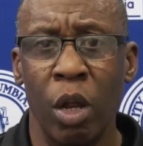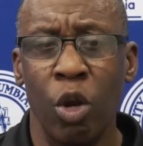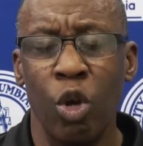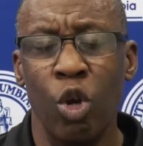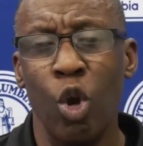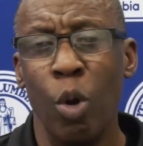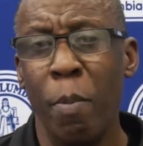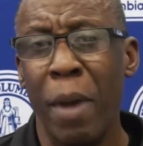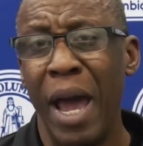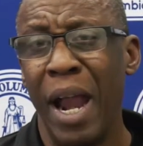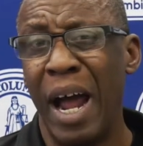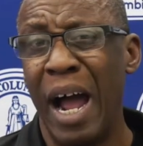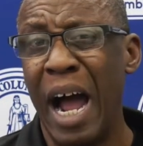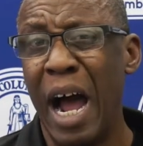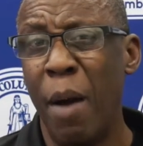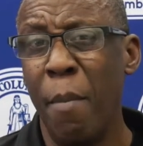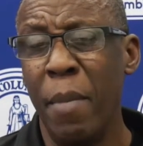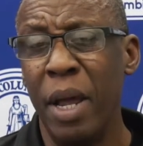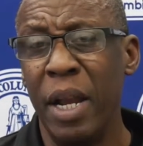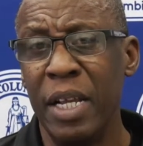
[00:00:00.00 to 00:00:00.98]
No matter
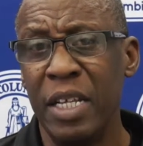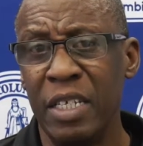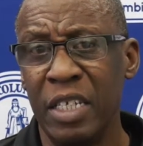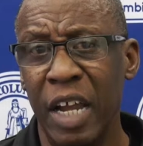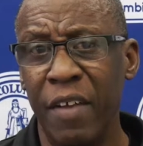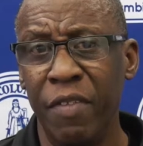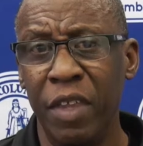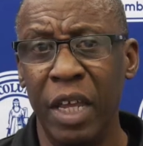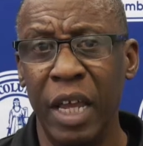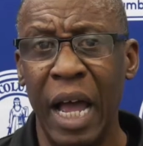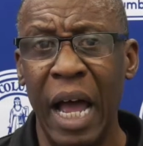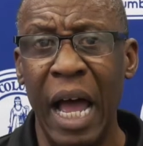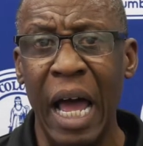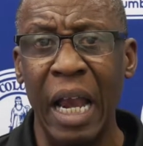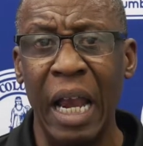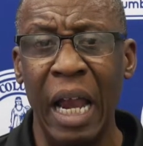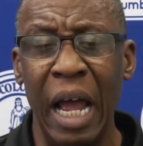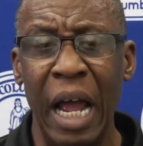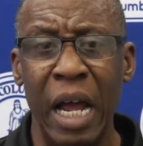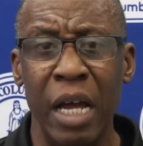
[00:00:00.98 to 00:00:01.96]
how many safety
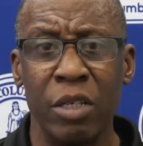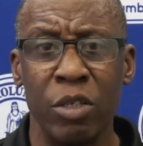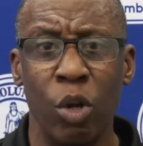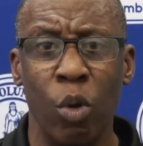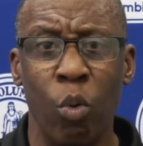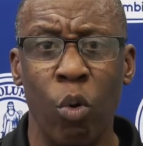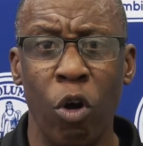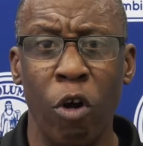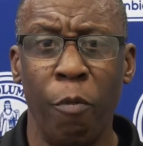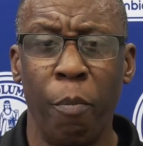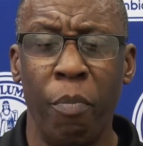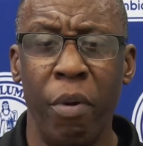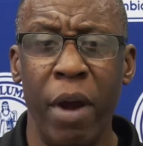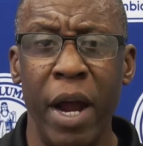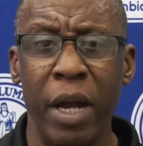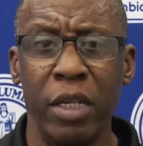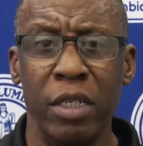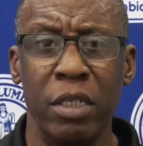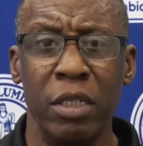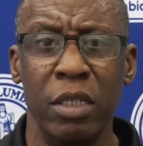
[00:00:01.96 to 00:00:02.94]
guidelines or work
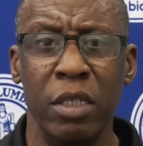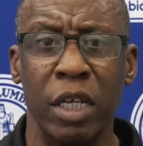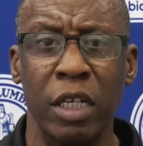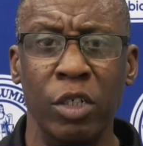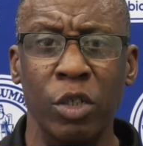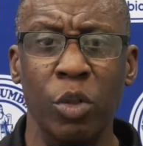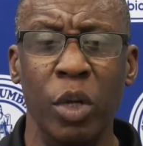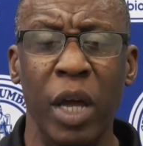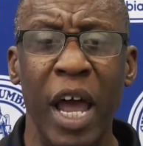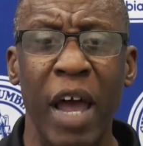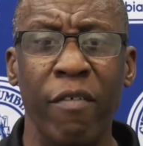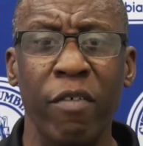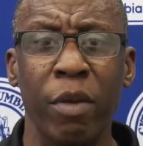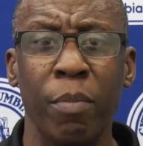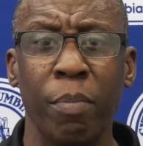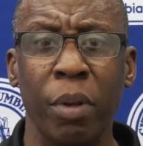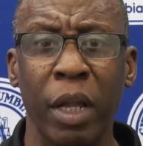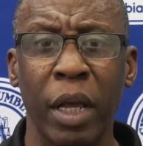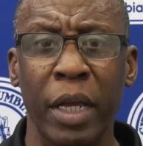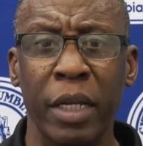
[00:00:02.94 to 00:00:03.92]
practices that you have in
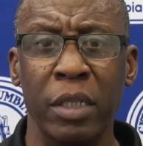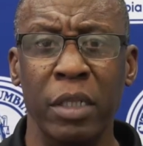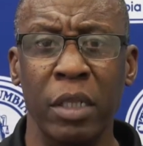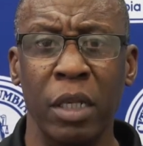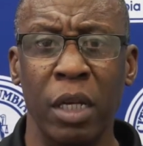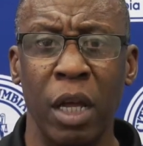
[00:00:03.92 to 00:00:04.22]
place,